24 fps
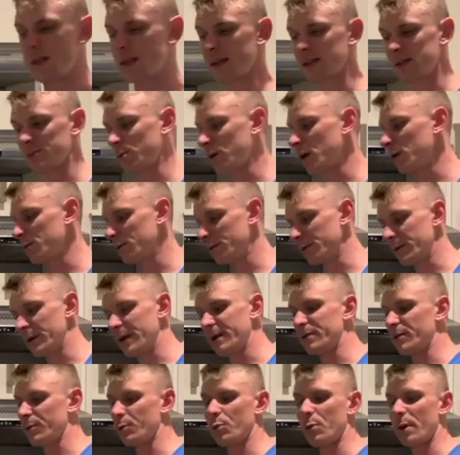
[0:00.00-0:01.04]
that's why we're,
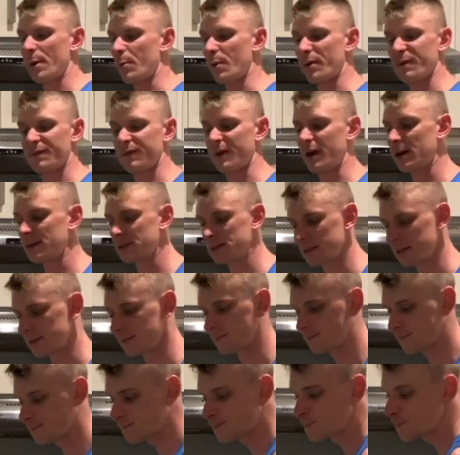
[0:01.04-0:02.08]
either when we're fasting
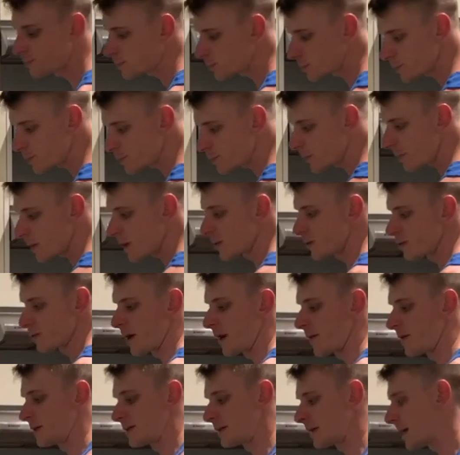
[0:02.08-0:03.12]

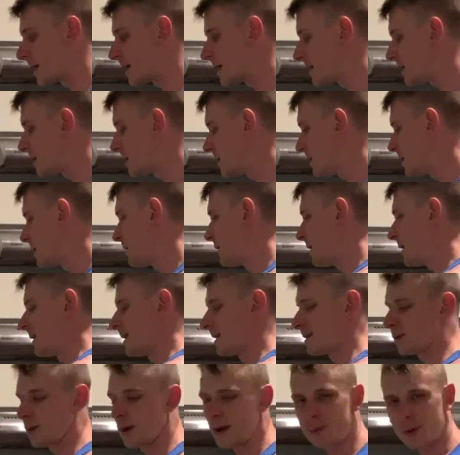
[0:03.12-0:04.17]
throughout the day,
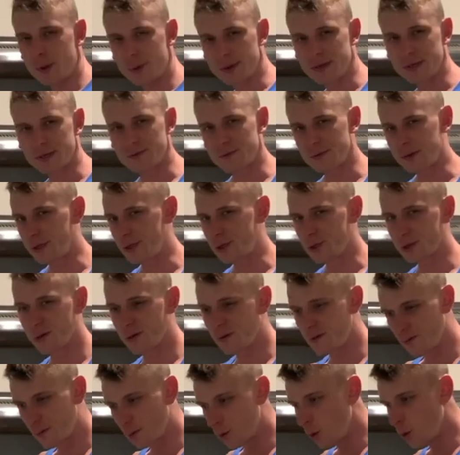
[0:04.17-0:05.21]
that's why I probably didn't really do a
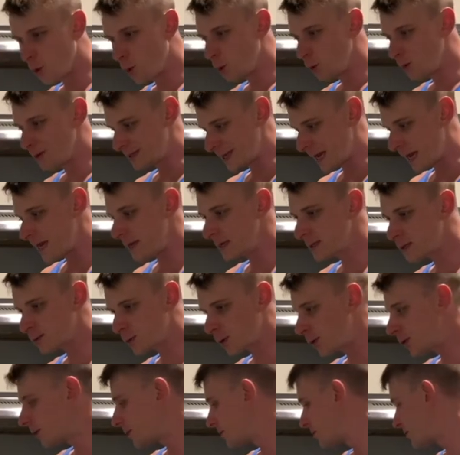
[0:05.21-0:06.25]
full day's worth